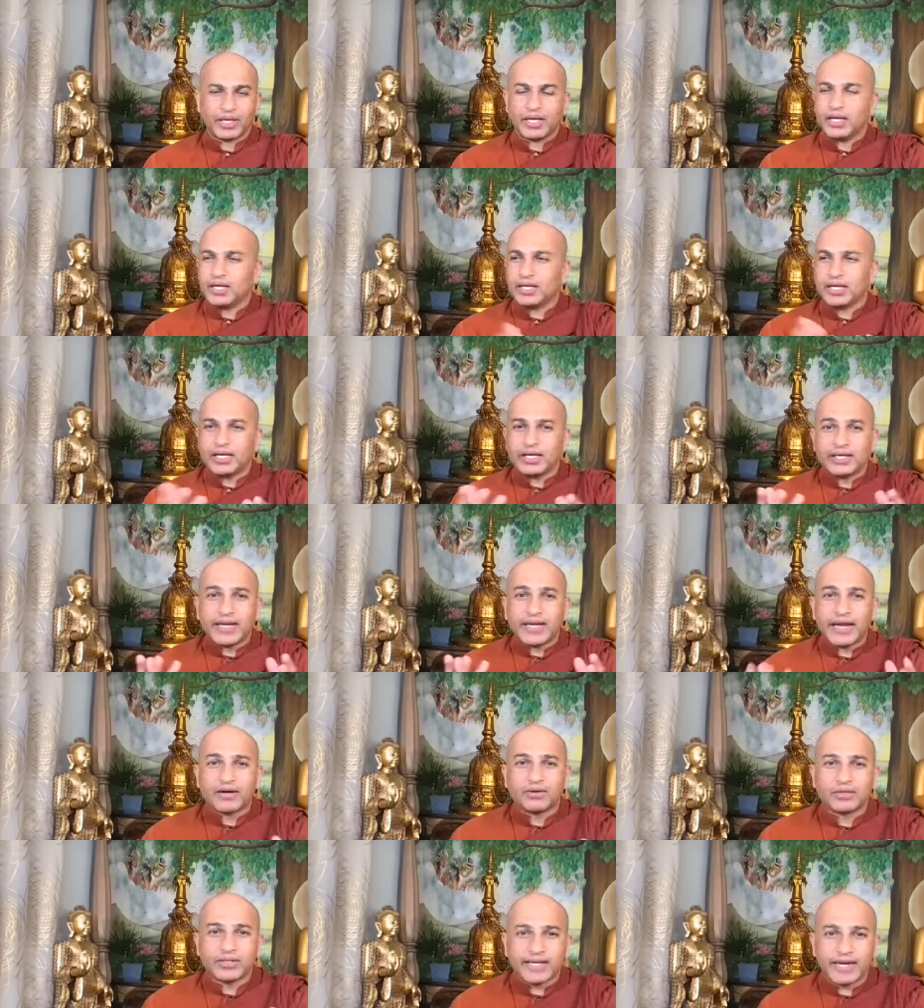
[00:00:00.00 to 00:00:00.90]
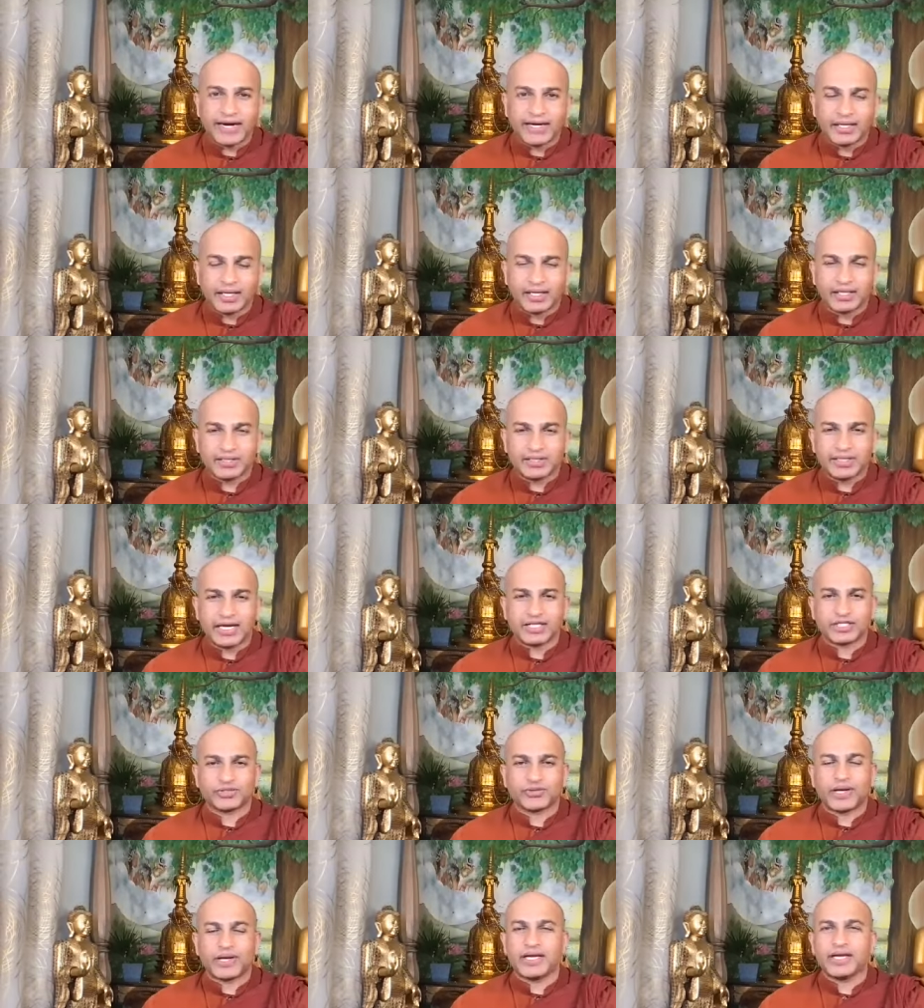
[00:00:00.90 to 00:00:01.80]
It, it cannot handle.
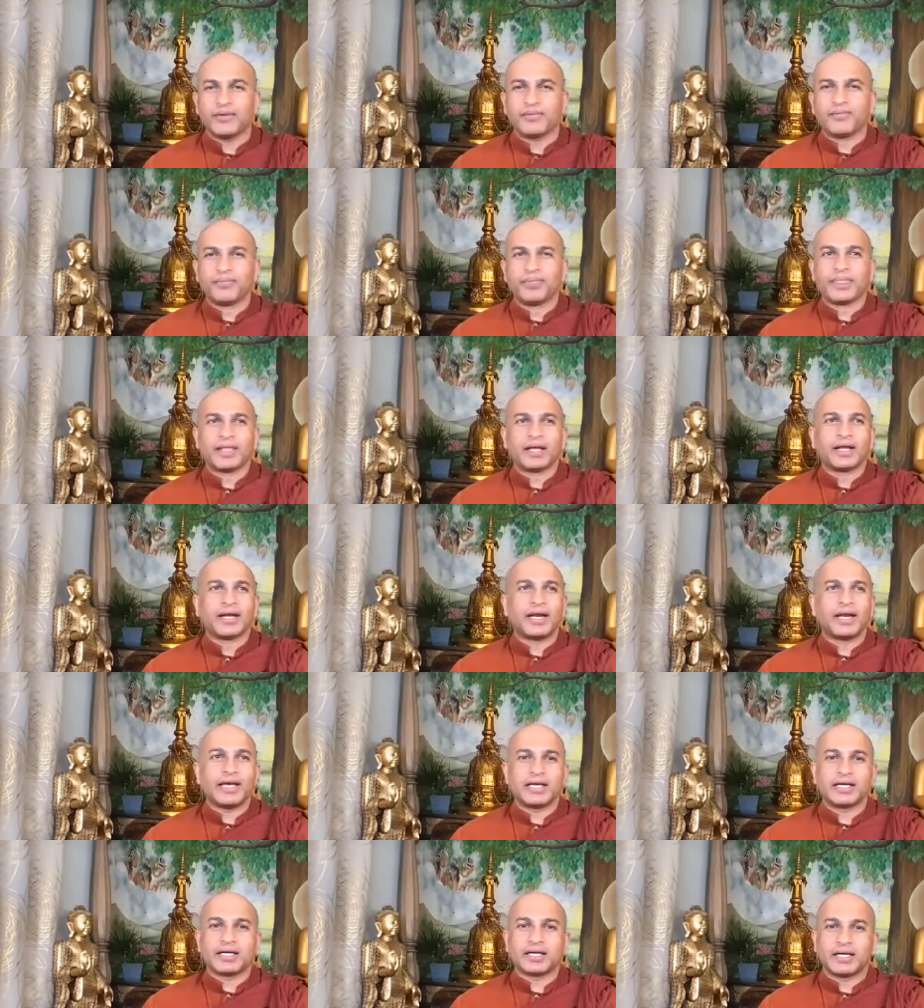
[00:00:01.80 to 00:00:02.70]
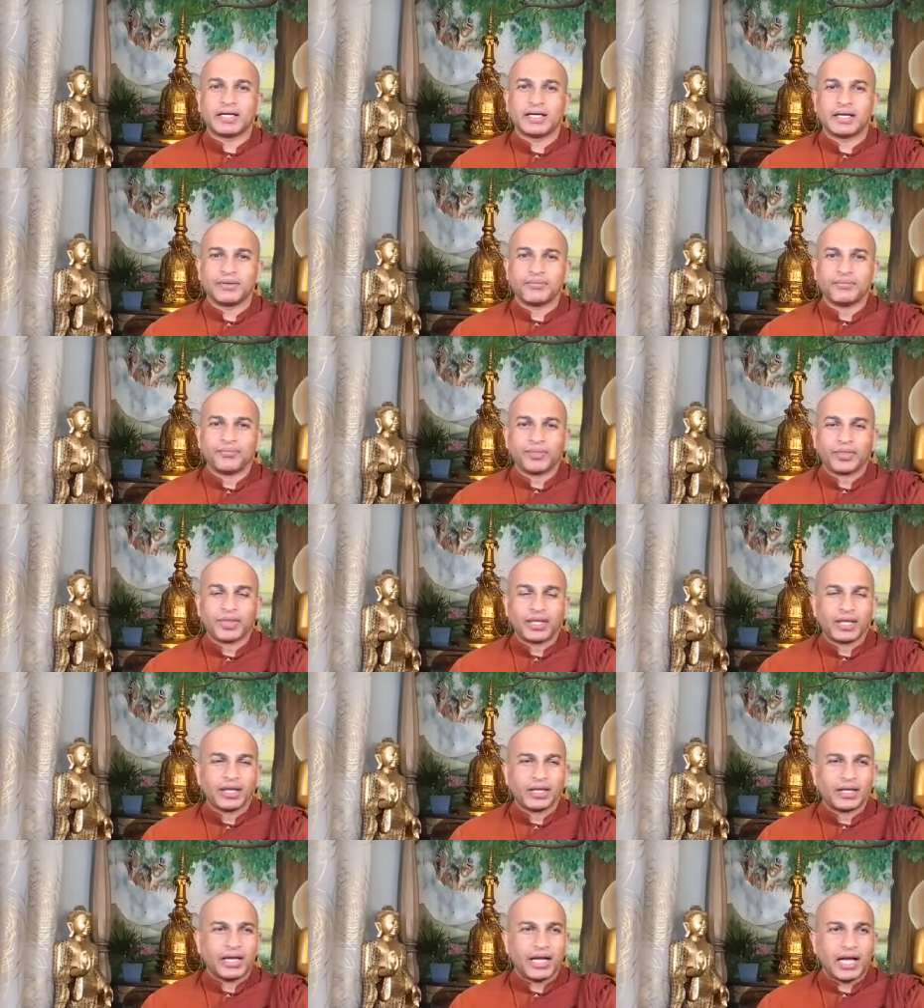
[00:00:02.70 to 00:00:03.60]
That's why like uh,
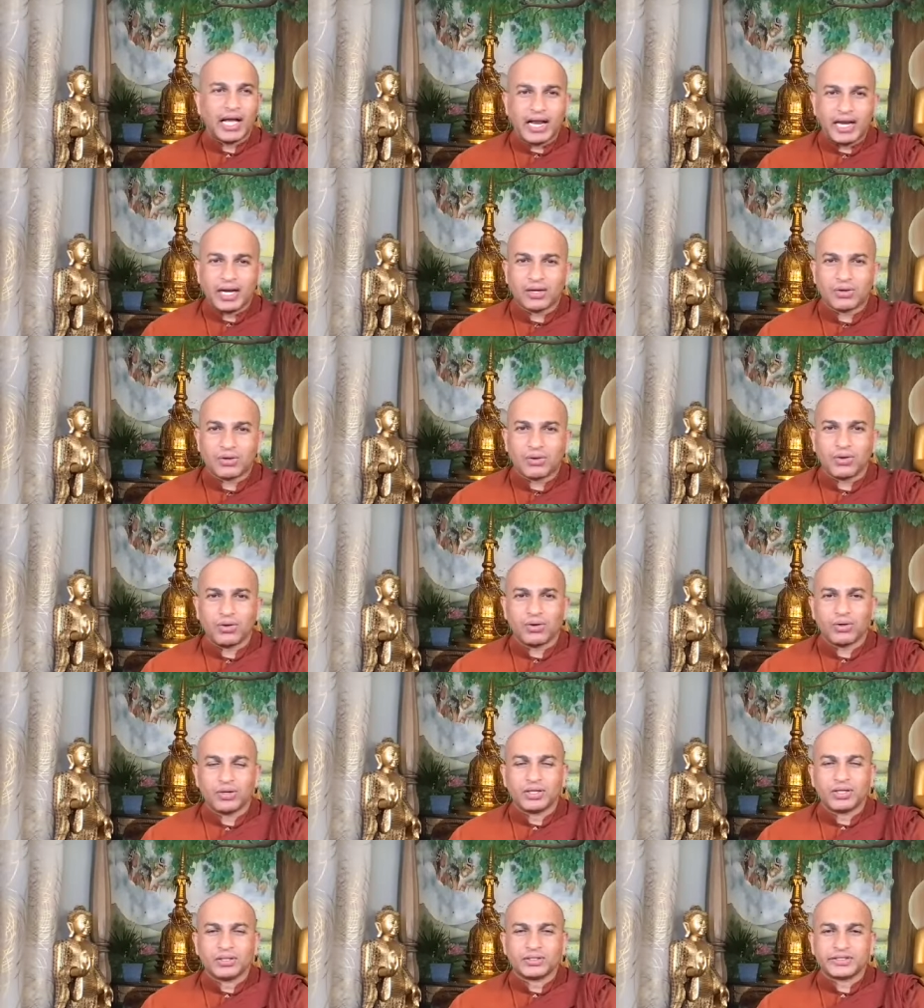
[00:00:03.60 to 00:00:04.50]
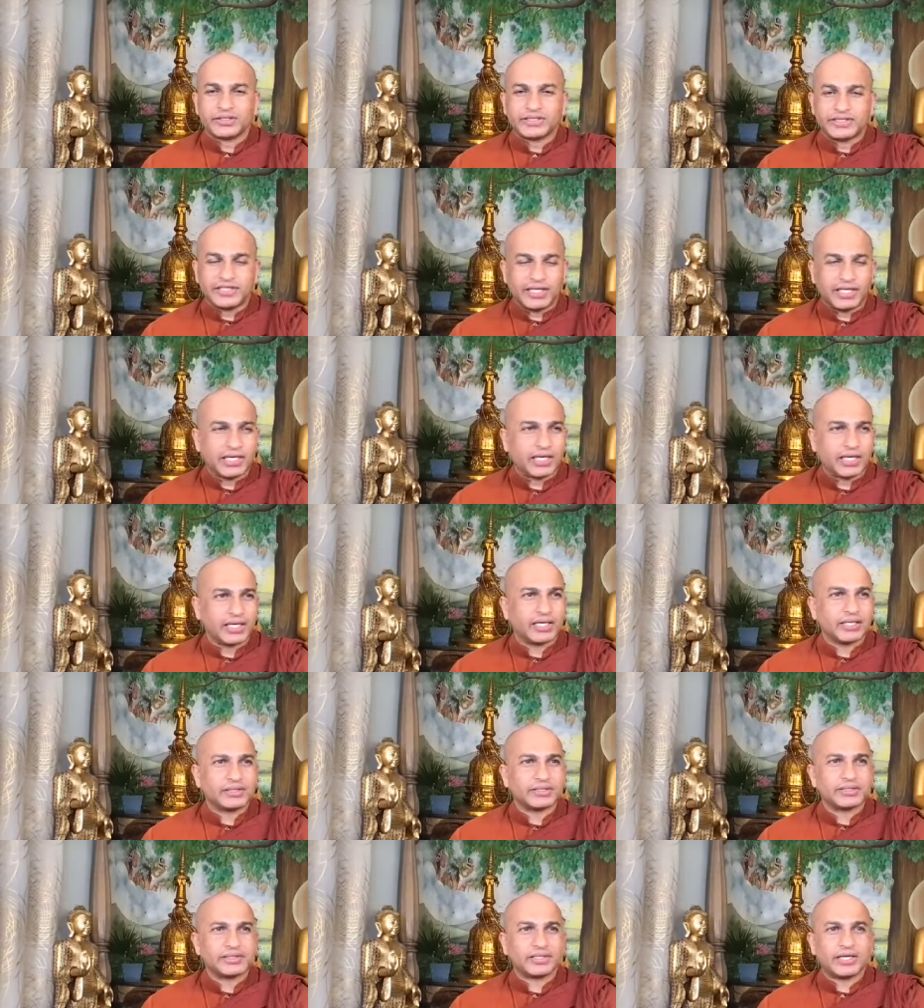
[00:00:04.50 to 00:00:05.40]
alcohol,
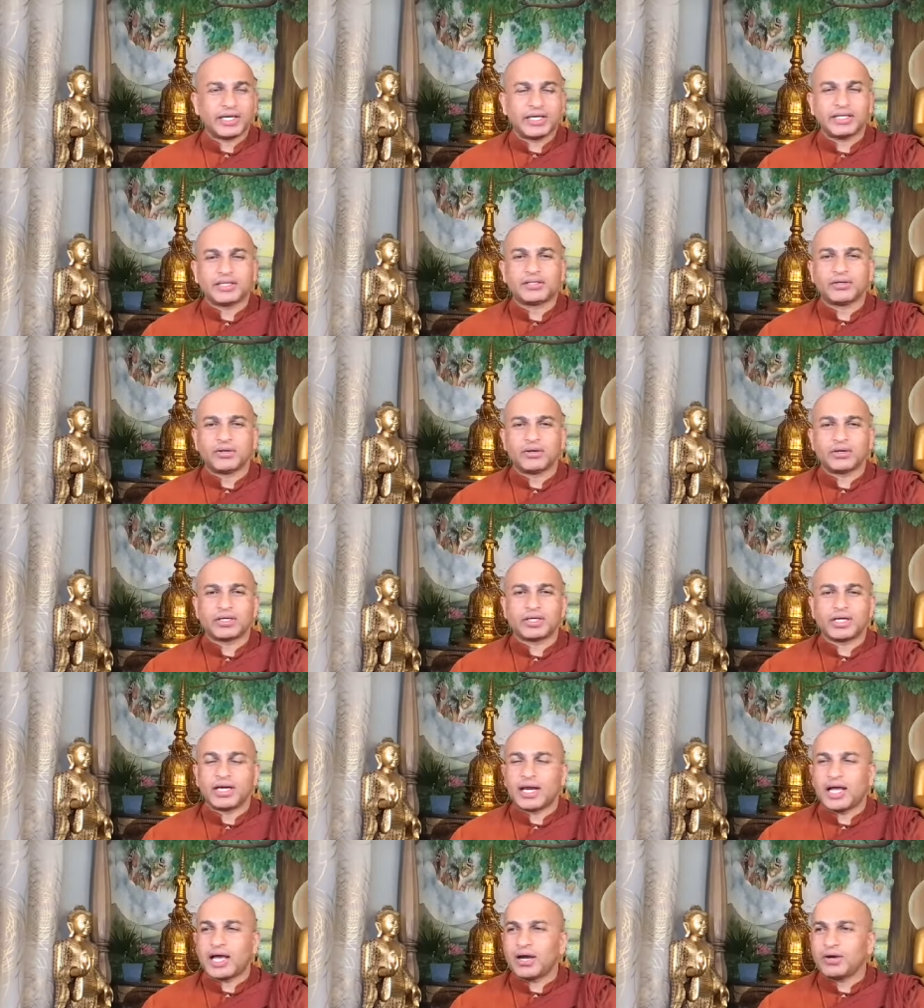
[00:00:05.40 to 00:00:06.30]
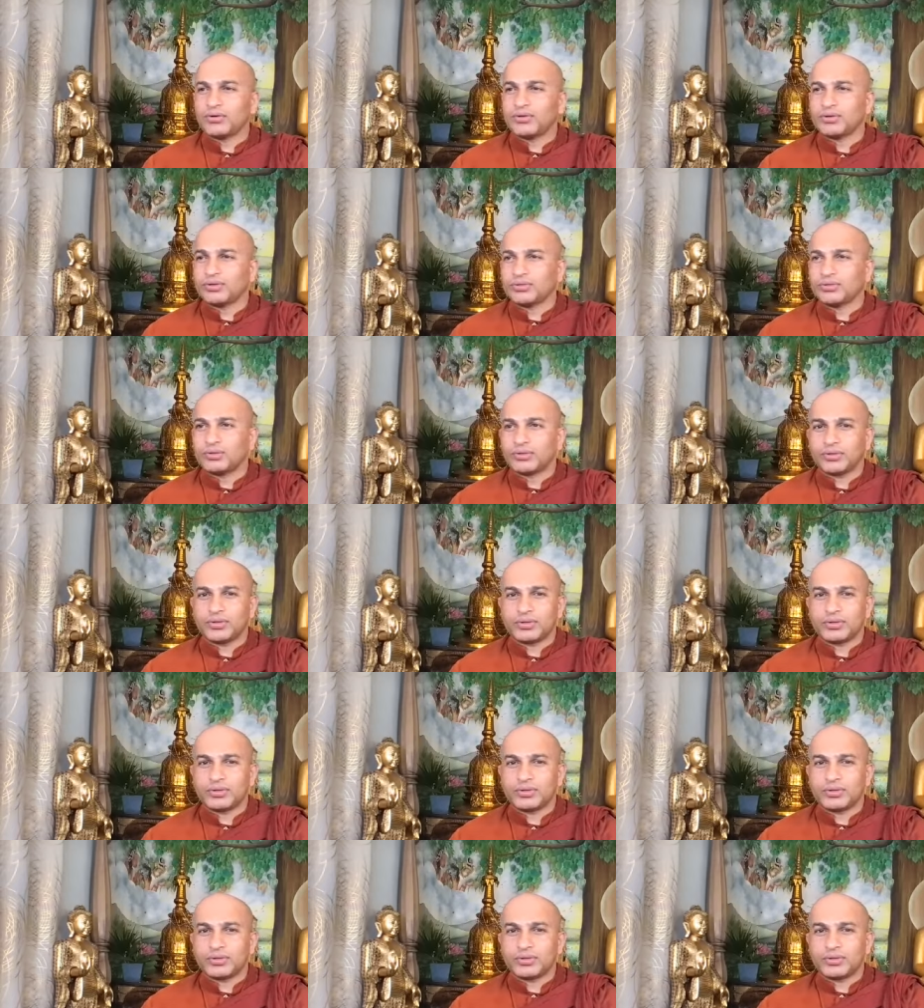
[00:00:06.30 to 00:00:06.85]
cigarettes, it not allow